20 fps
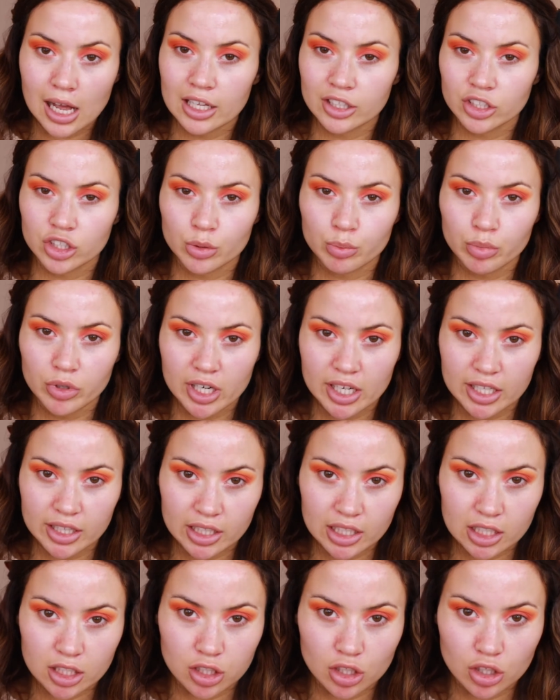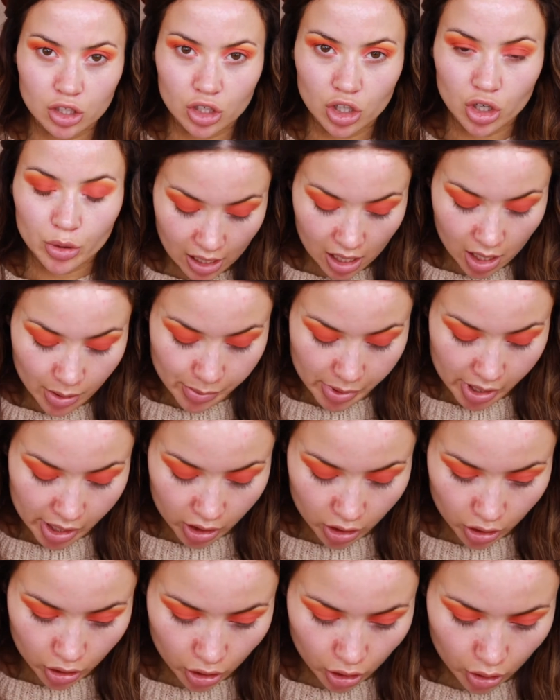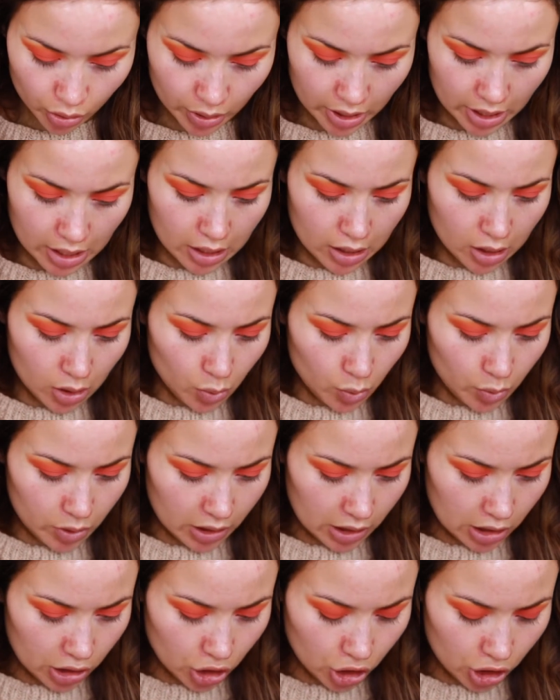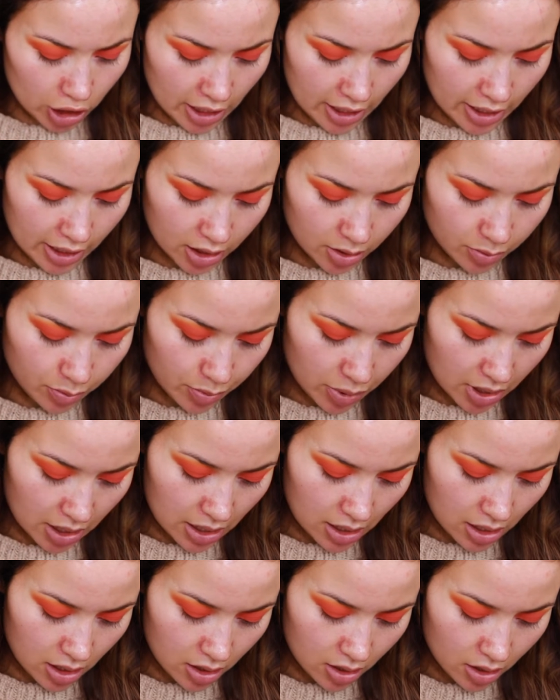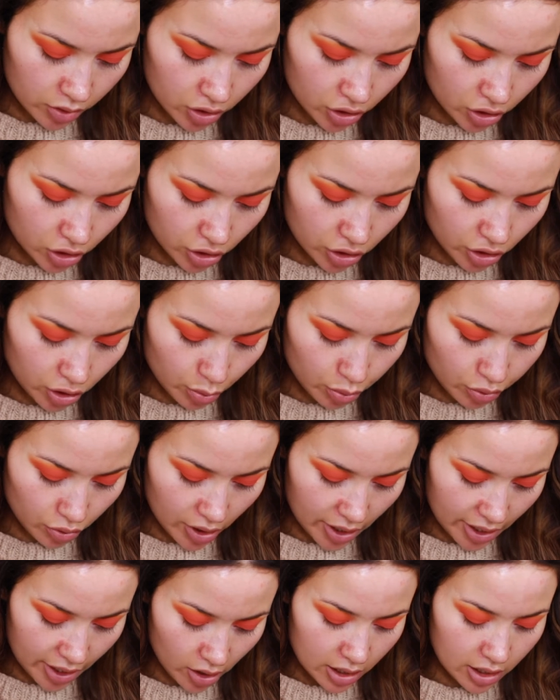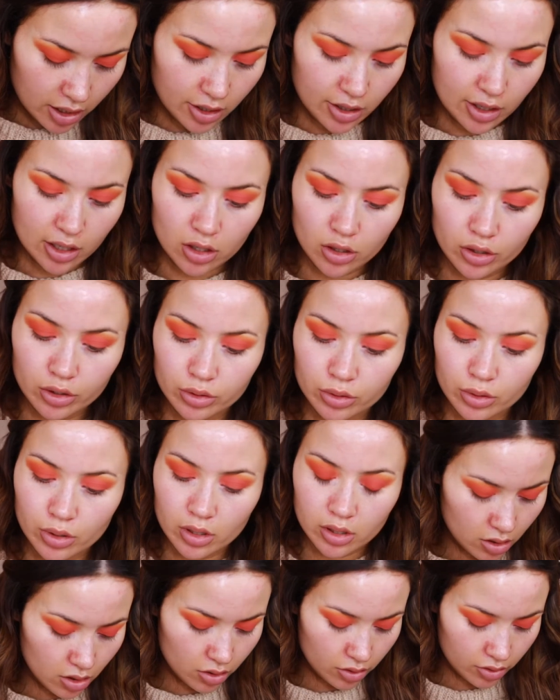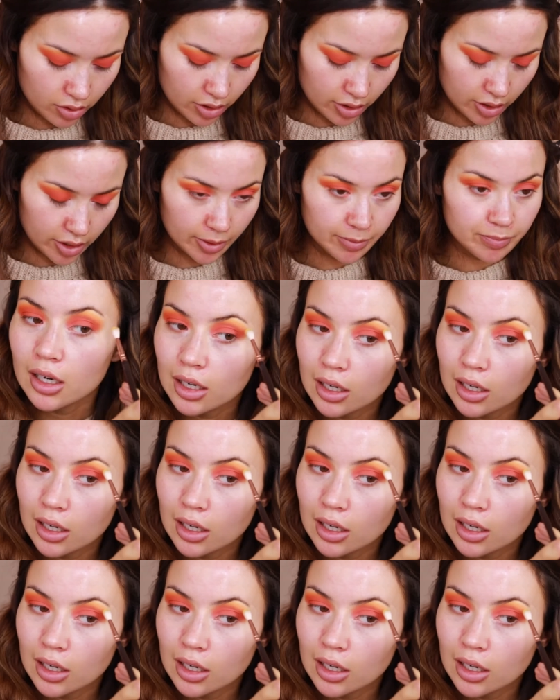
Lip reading: And to brighten this look up, I might go in with the shade B, which is just a bright yellow colour.